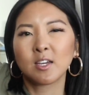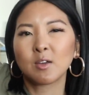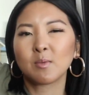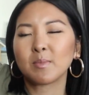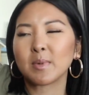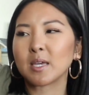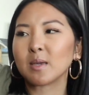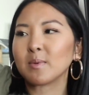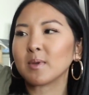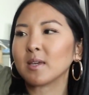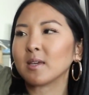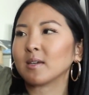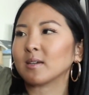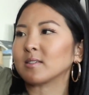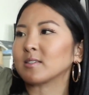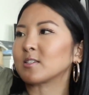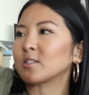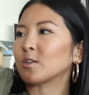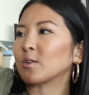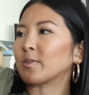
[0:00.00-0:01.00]
maybe,
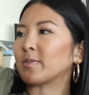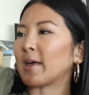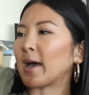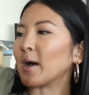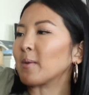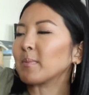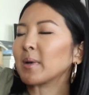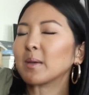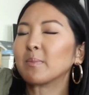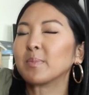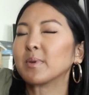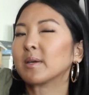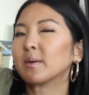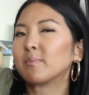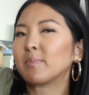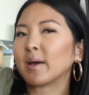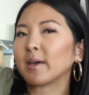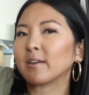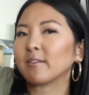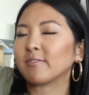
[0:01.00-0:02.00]
and so that might be a
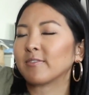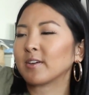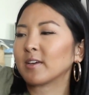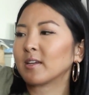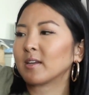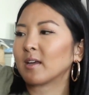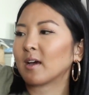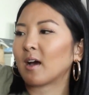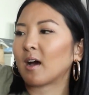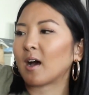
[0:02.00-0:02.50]
benefit.